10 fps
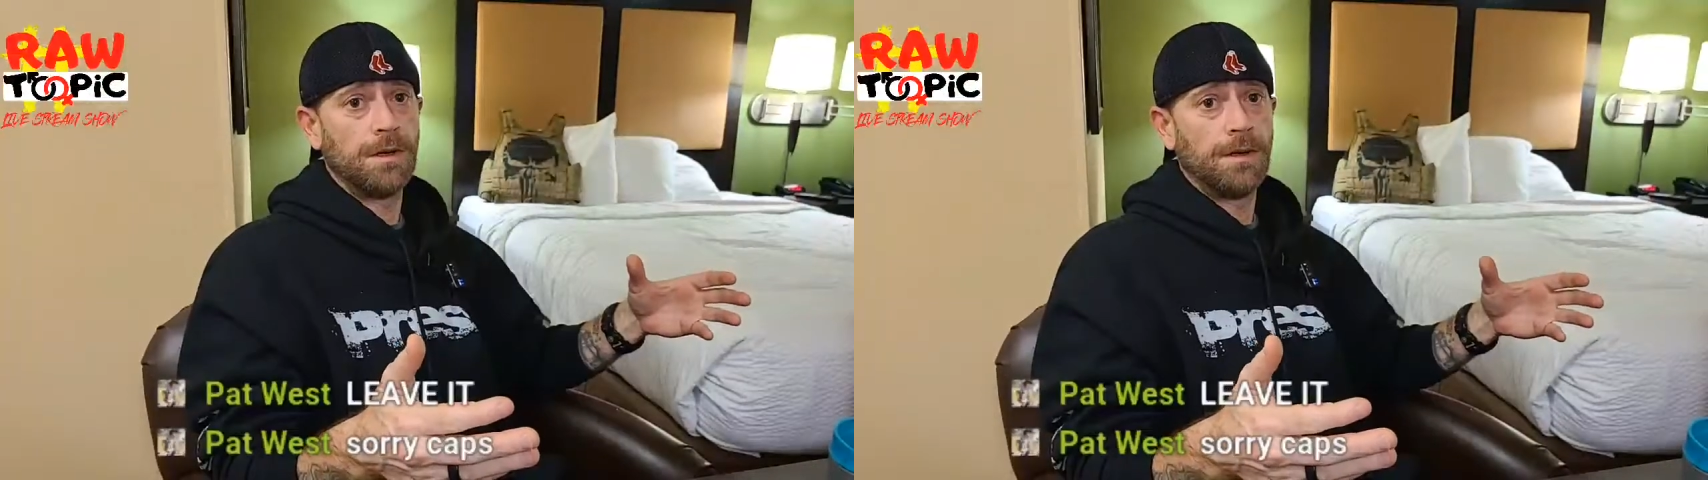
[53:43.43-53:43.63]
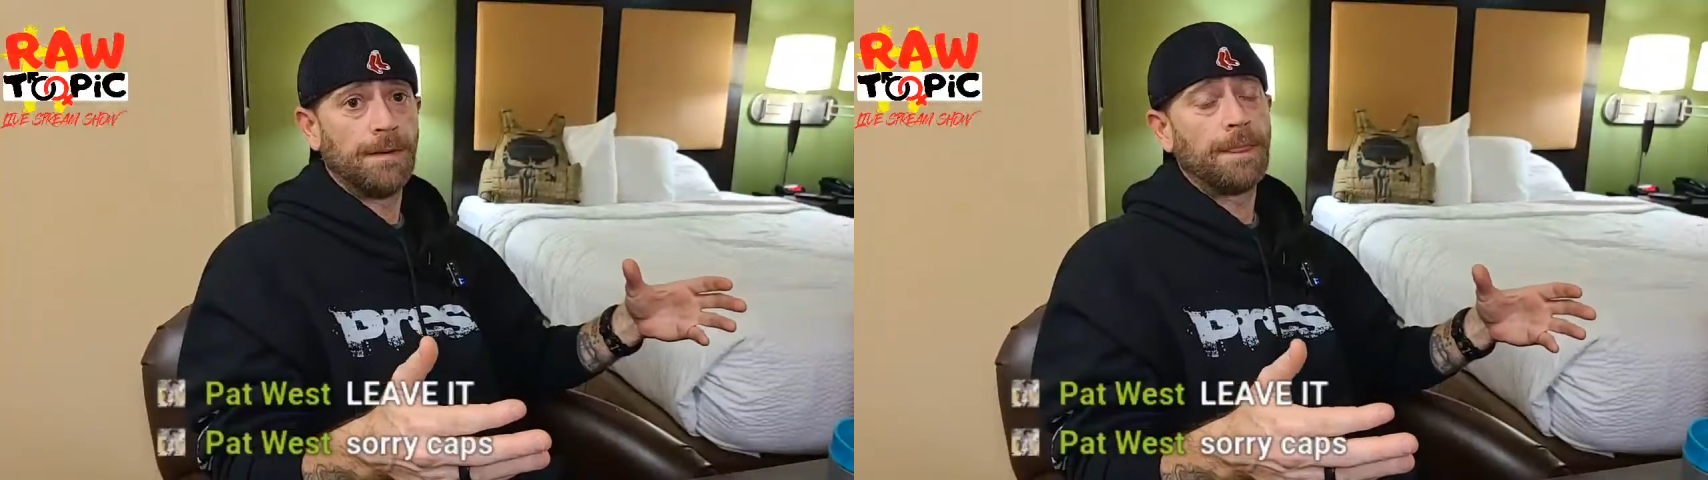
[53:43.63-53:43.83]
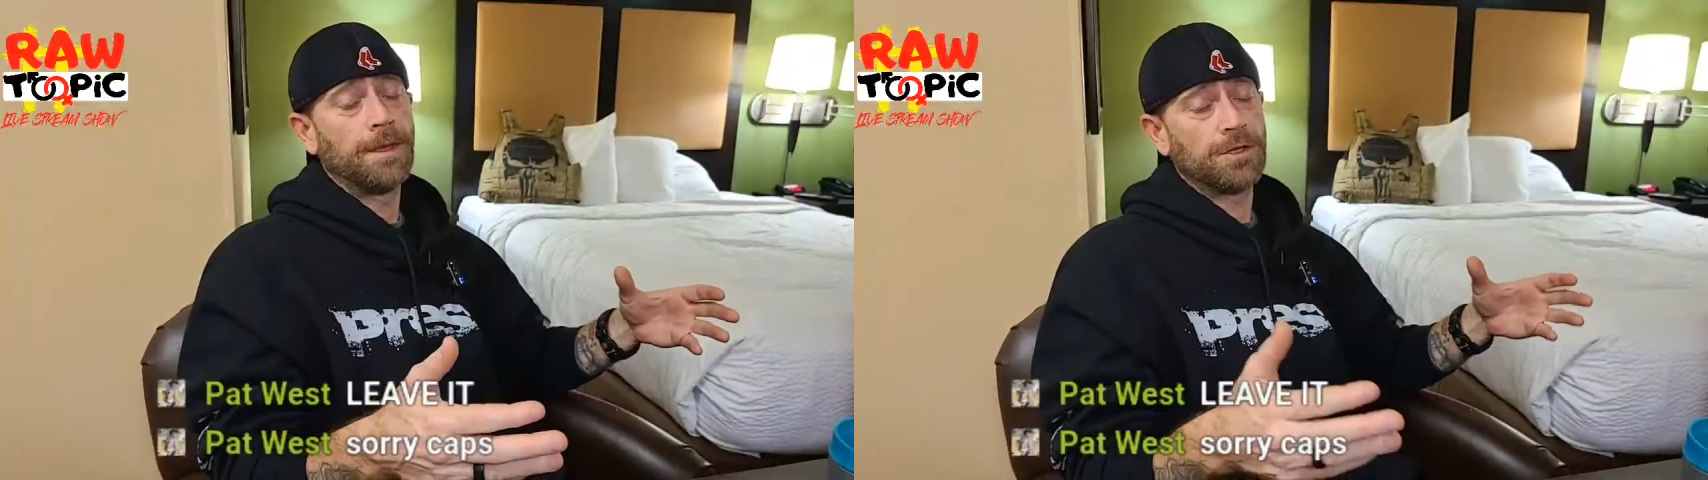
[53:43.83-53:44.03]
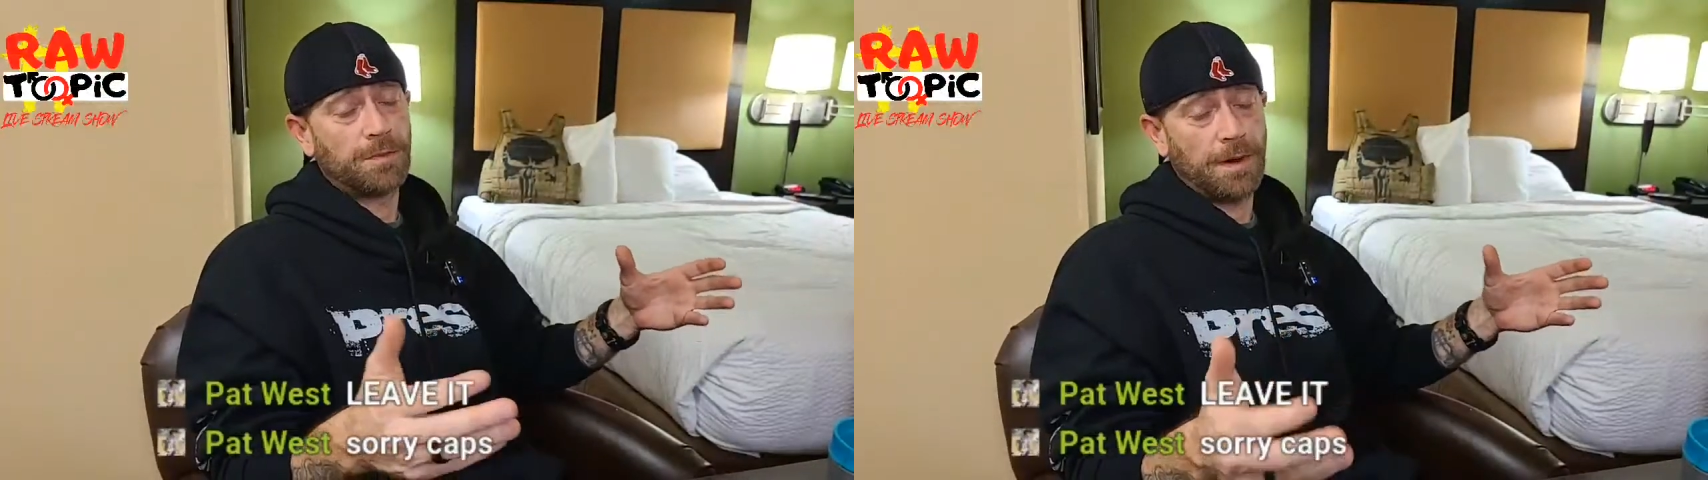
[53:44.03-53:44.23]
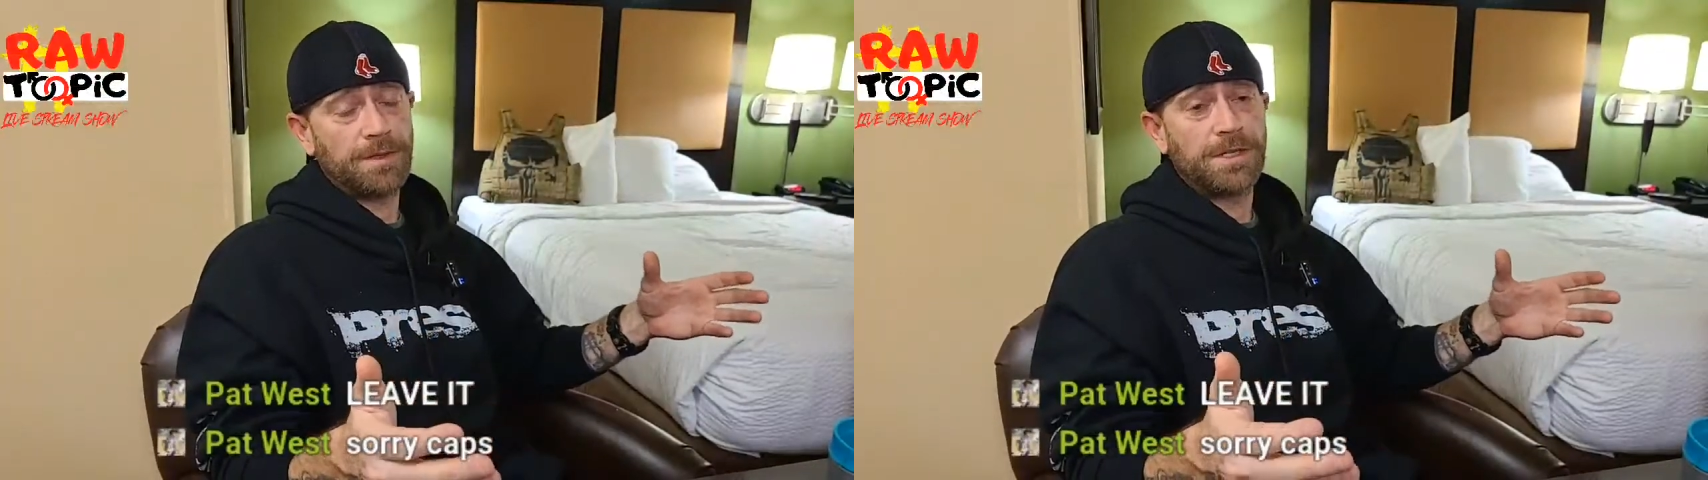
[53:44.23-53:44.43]
you
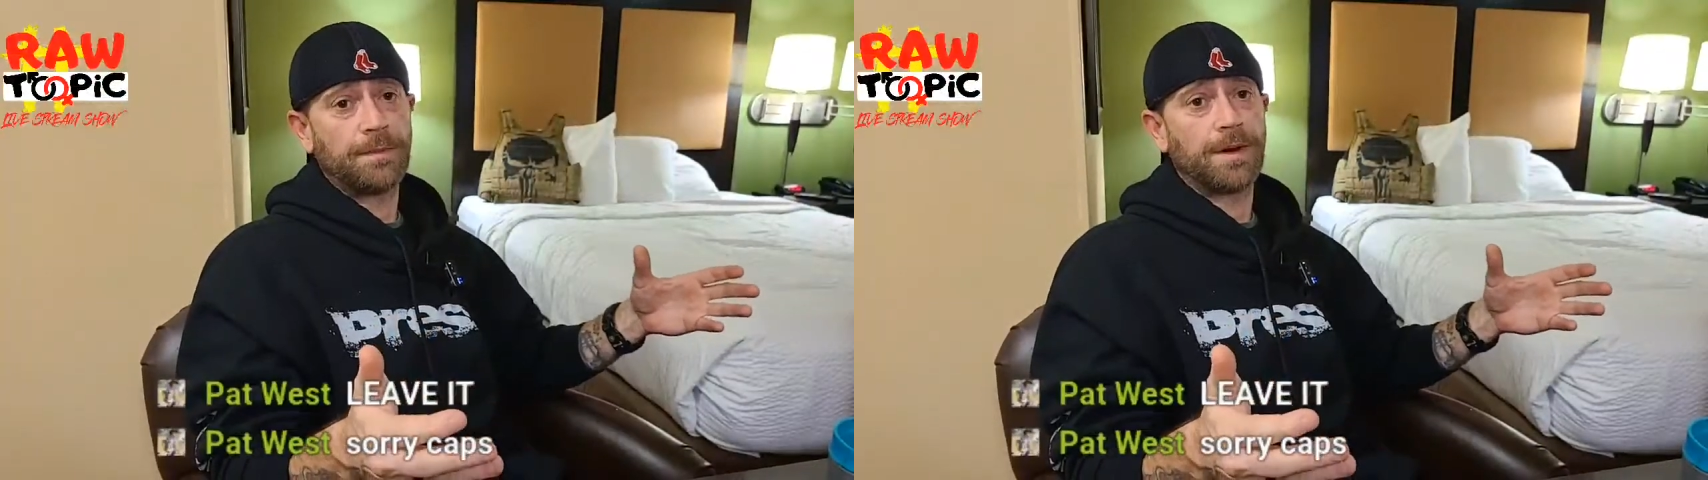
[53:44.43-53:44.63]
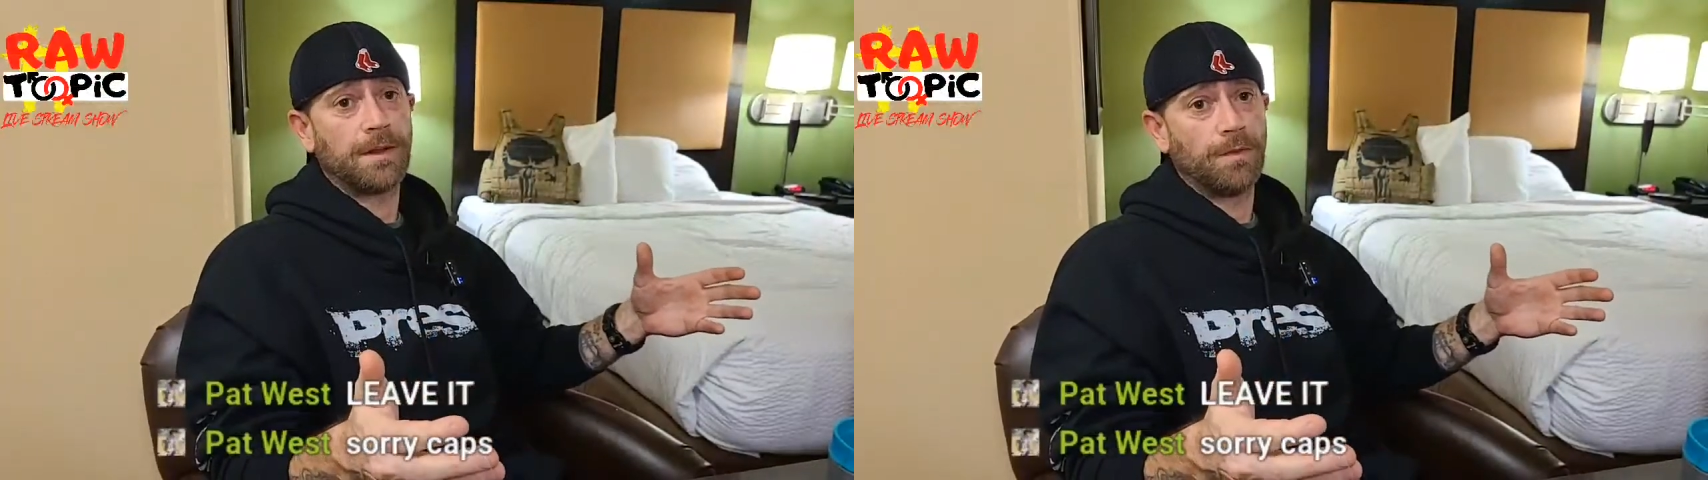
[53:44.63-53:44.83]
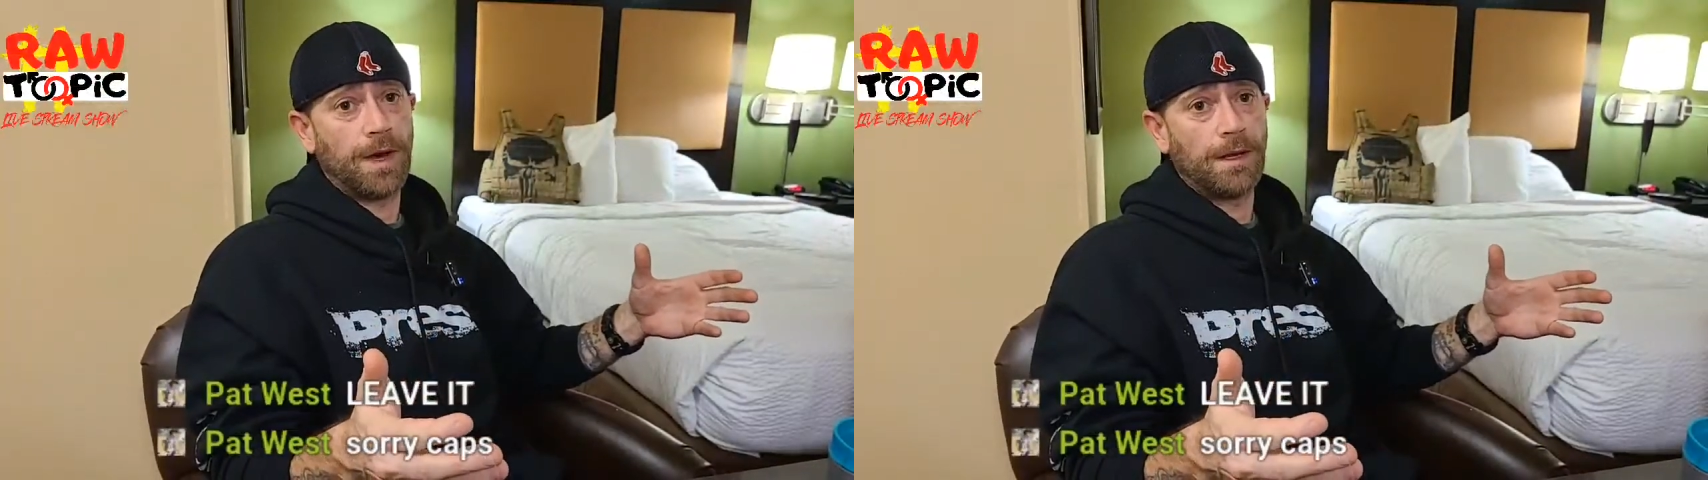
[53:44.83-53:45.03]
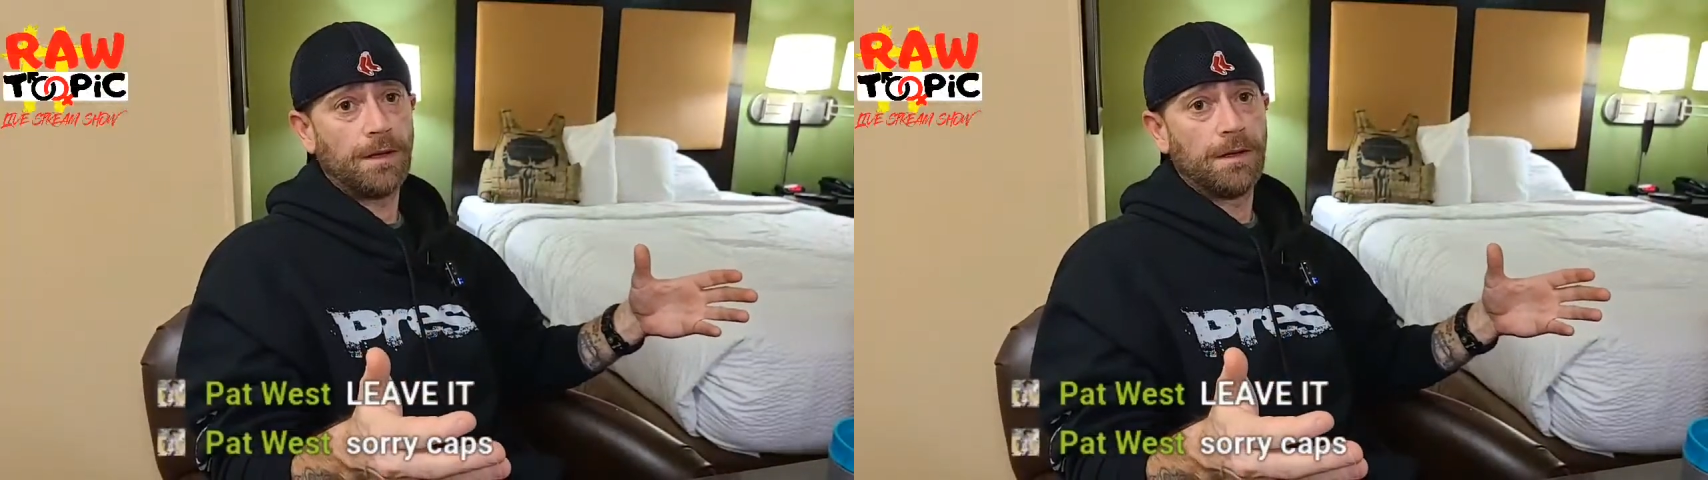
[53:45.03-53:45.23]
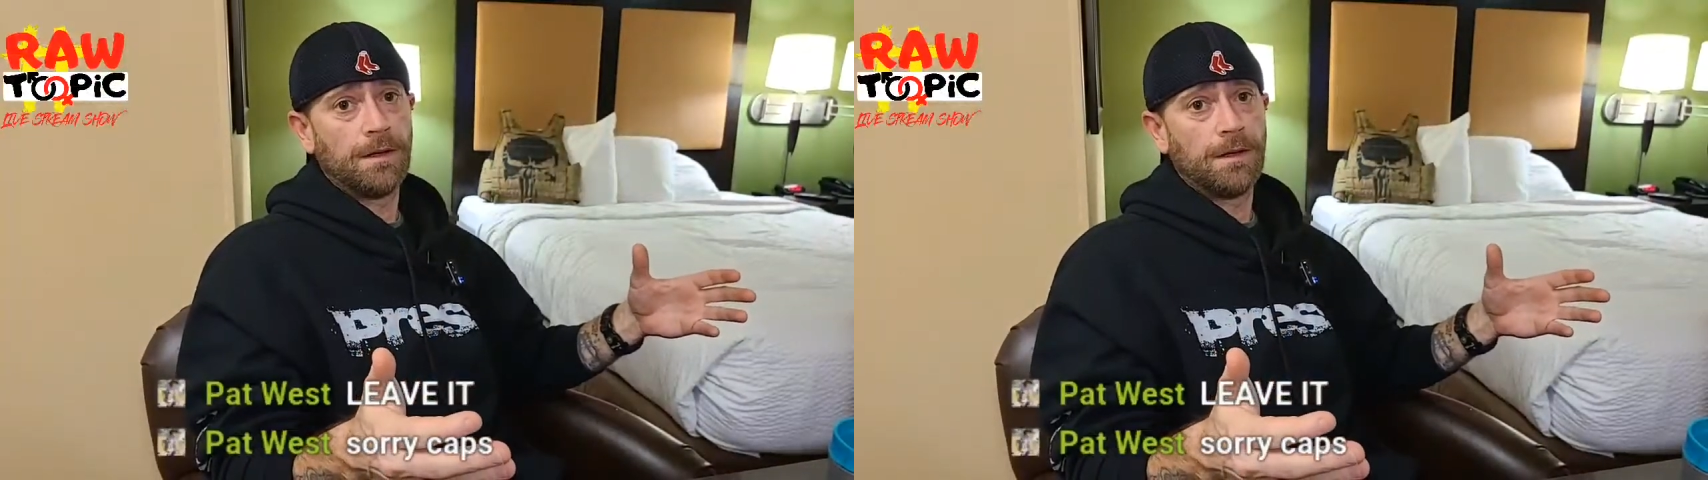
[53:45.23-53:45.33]
should probably step out of the way